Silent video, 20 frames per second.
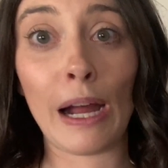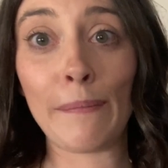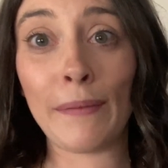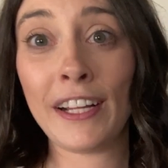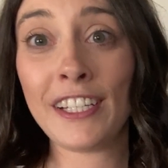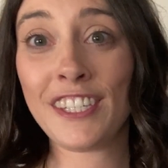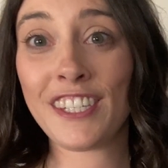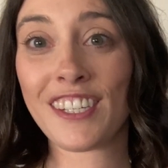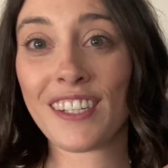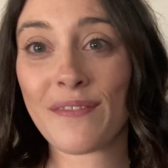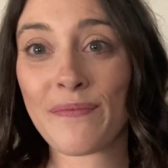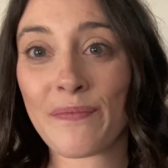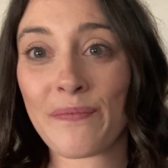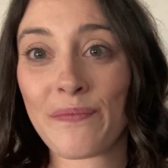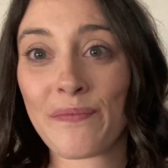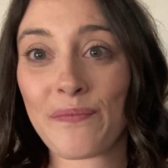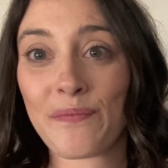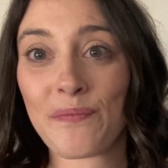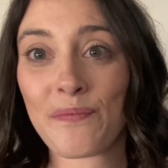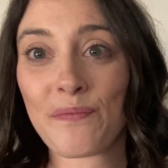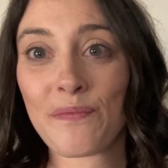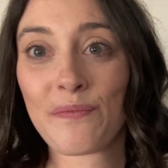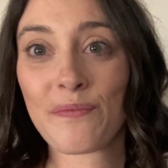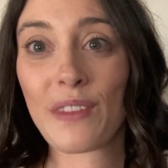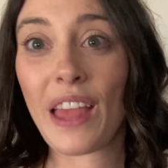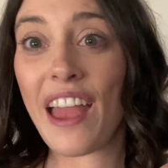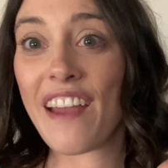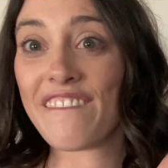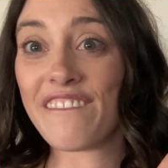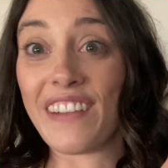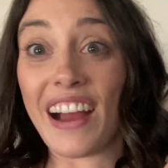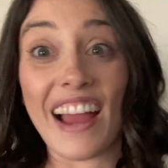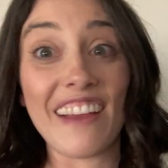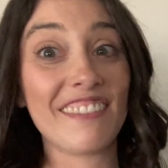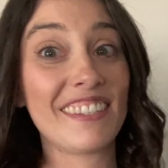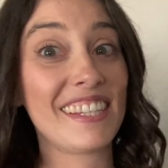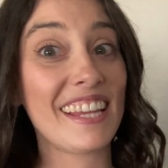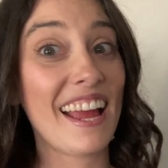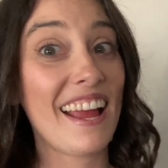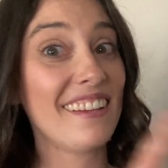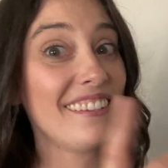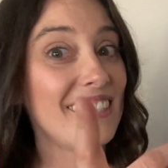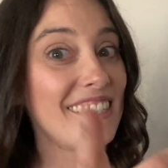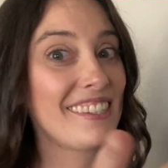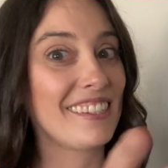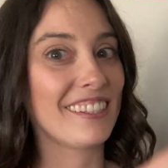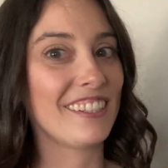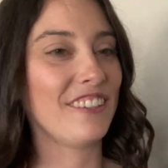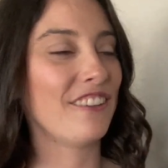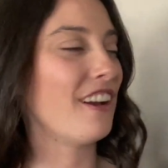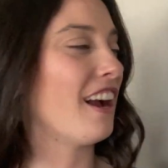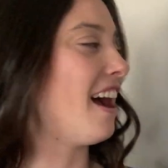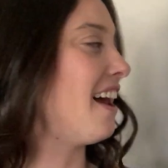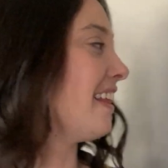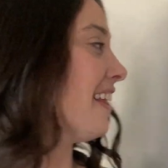much? 5 cents, you got